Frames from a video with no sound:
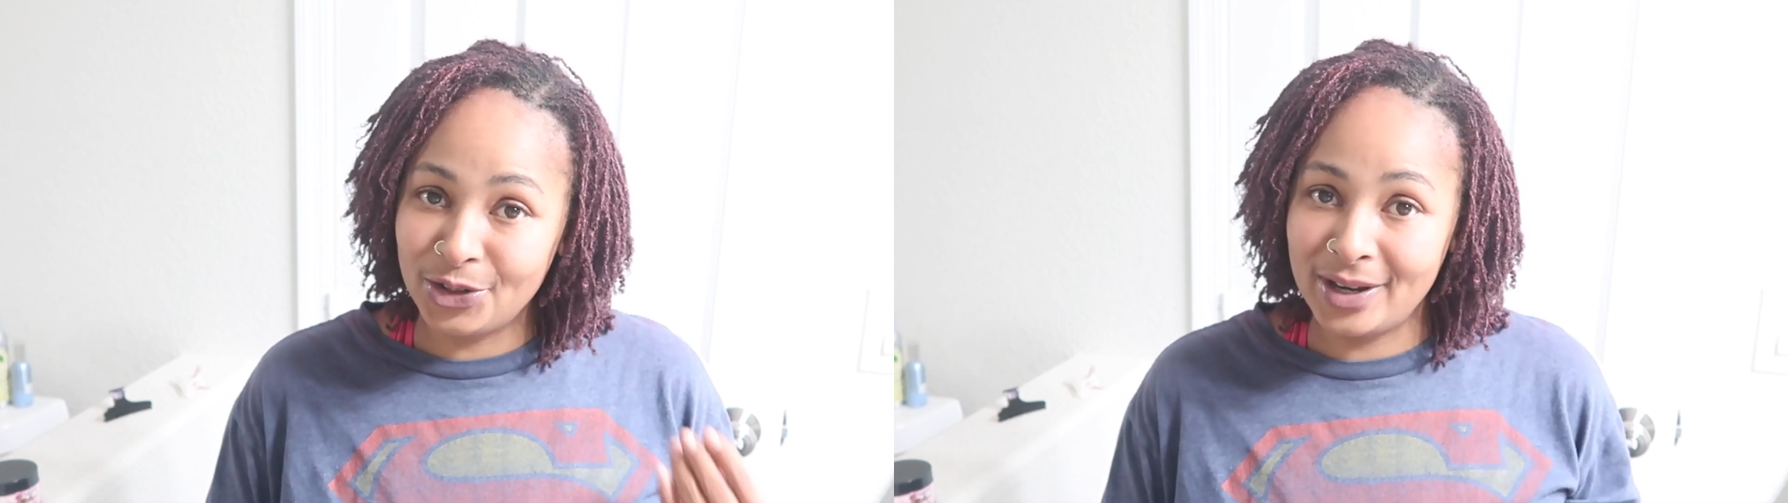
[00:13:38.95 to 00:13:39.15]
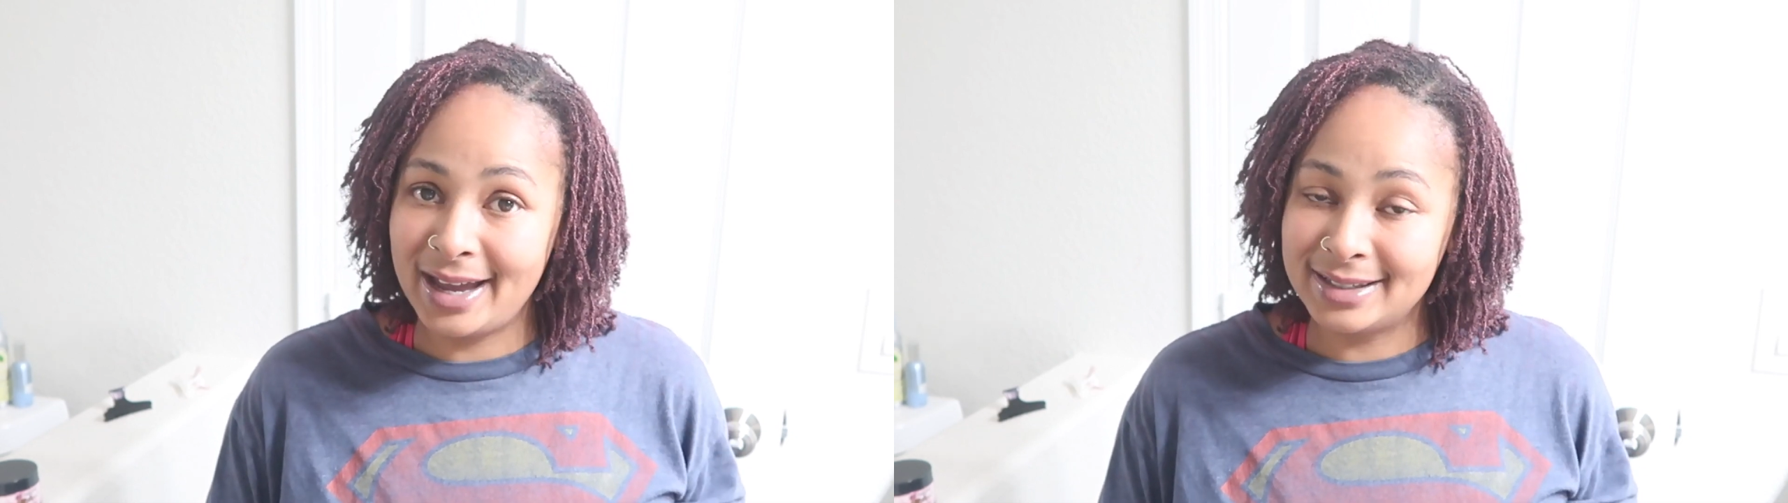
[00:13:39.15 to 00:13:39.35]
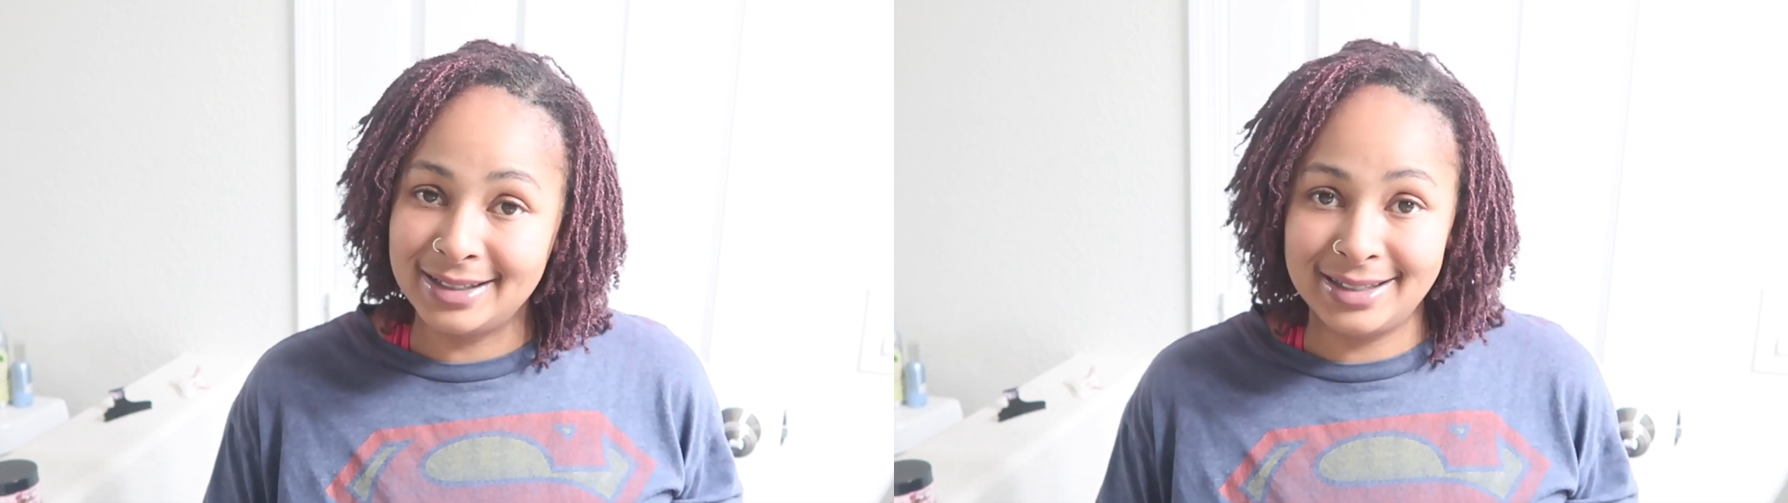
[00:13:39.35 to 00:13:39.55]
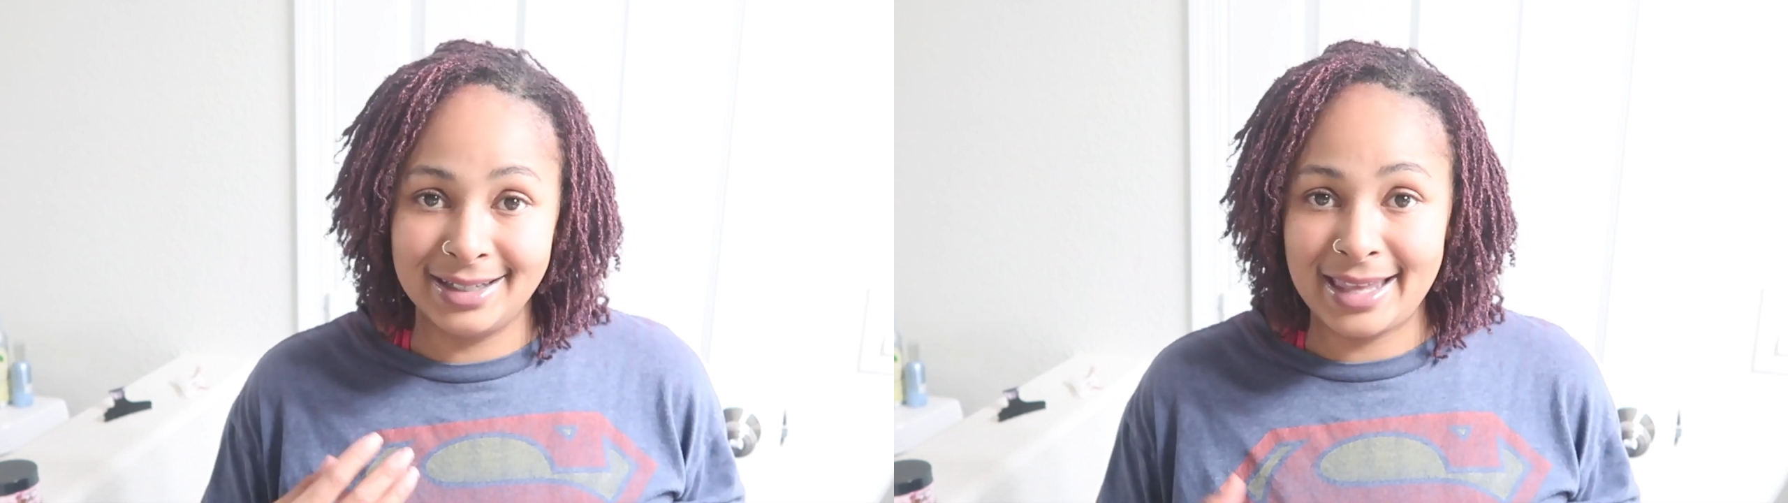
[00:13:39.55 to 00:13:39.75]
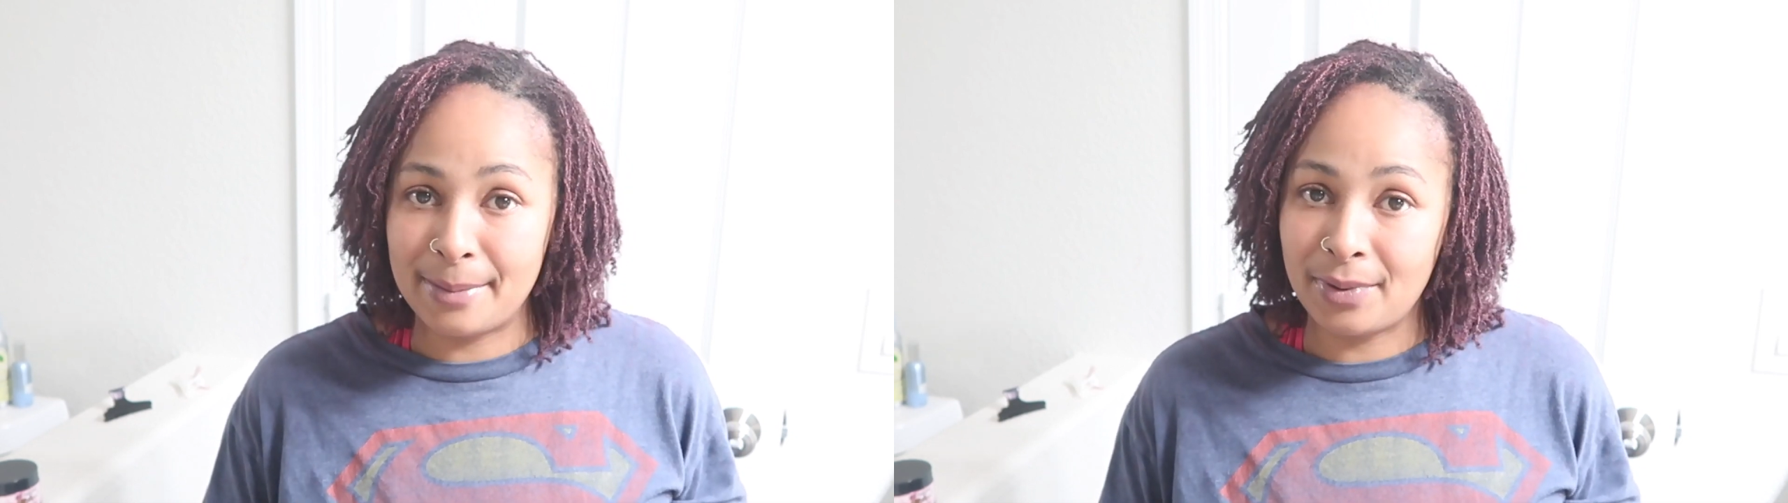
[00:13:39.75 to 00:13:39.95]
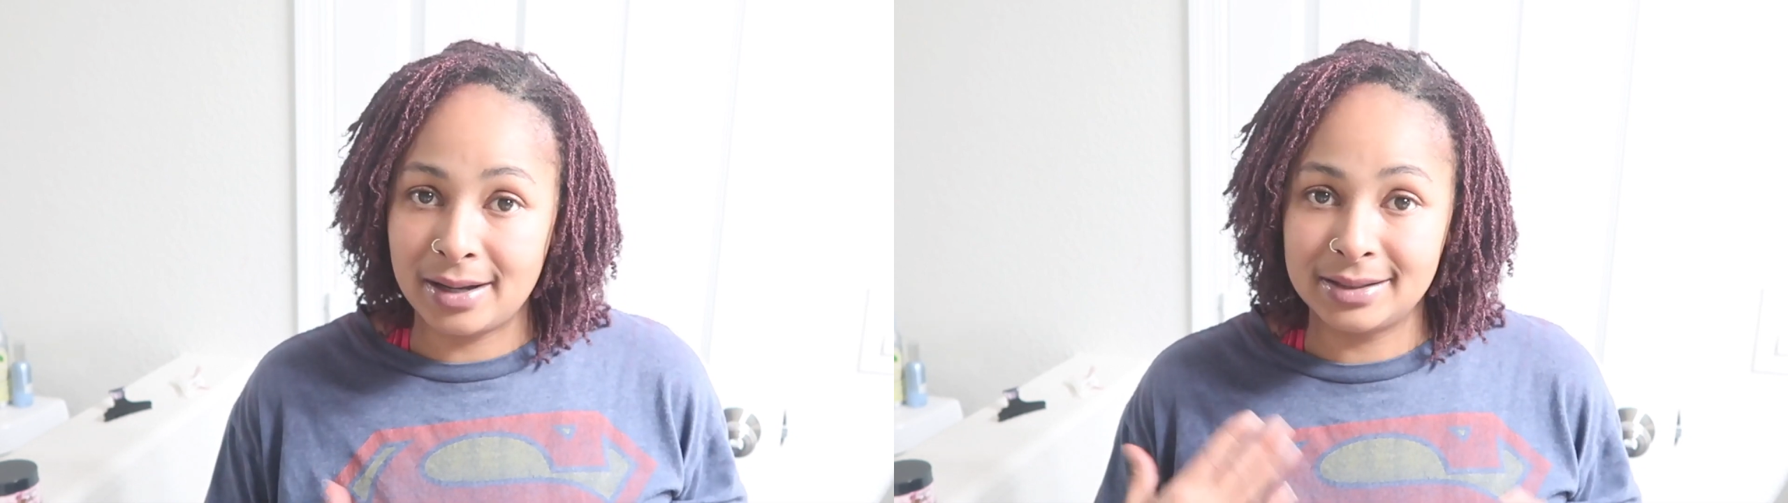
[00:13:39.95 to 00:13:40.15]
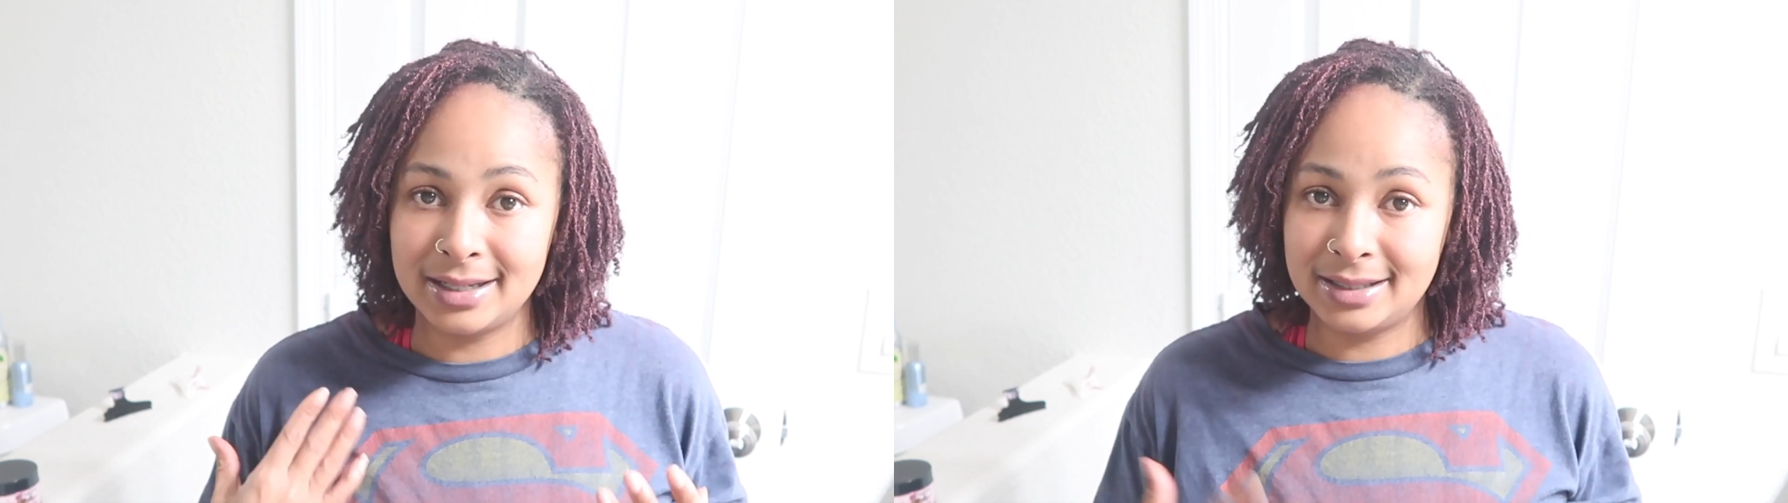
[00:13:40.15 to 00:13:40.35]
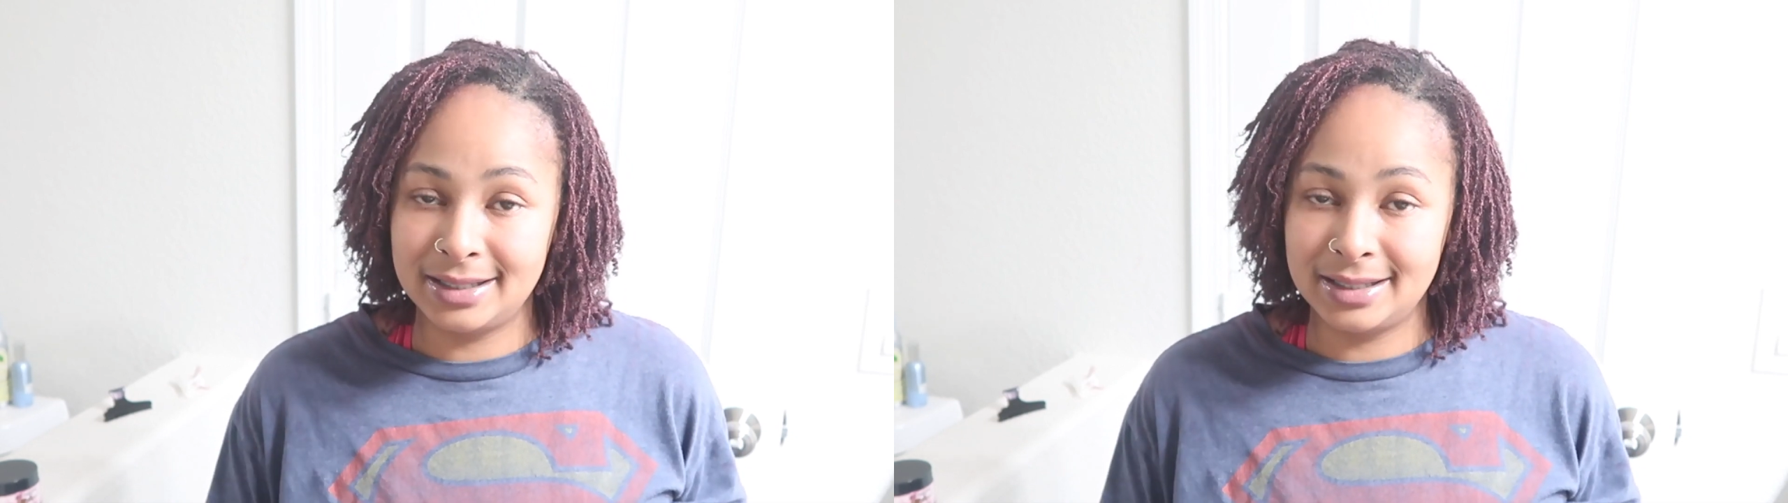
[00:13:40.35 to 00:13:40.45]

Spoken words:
you guys can see that process,